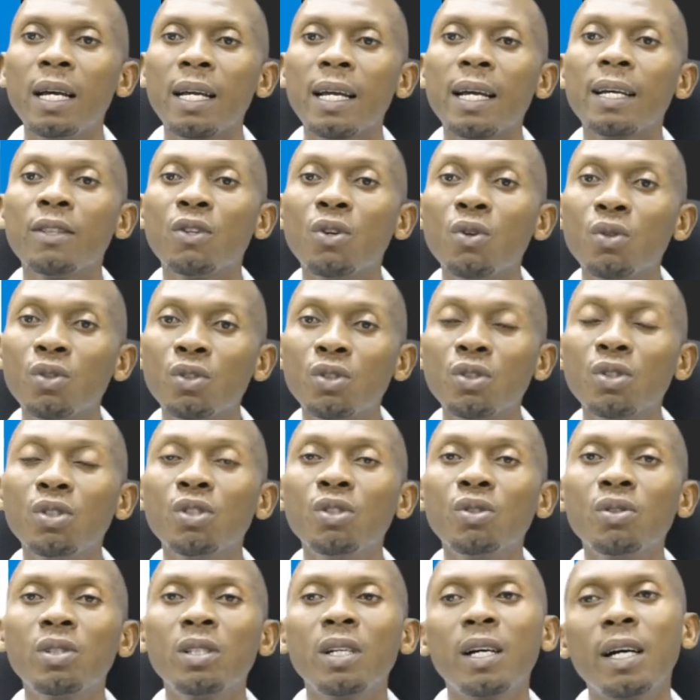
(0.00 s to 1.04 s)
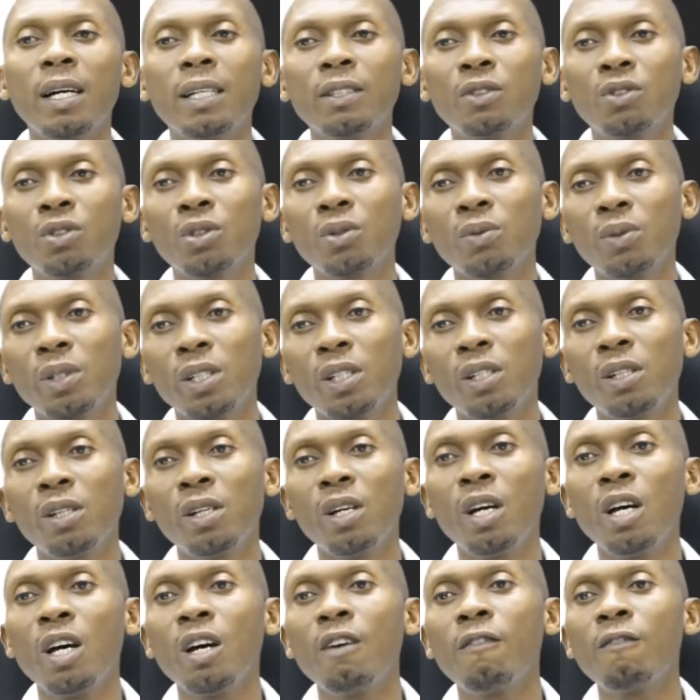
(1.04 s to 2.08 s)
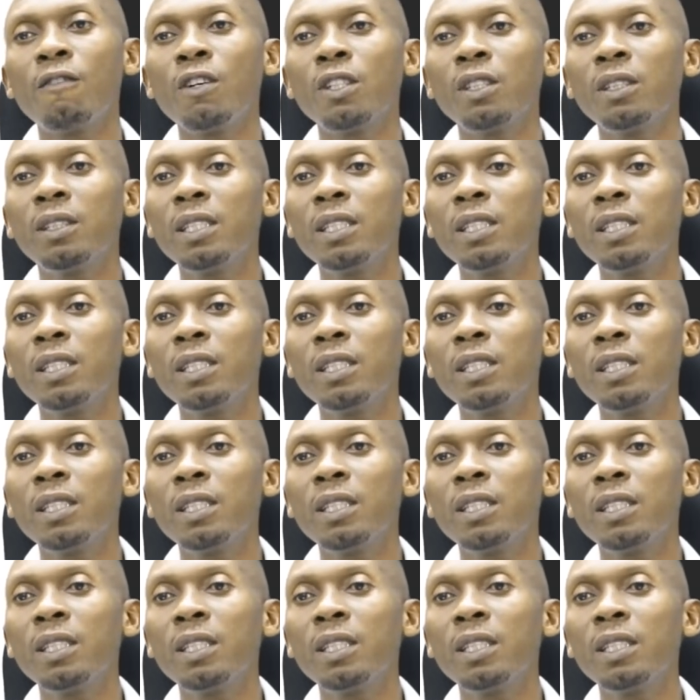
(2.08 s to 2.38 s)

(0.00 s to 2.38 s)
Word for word: Can also use the hand trowel for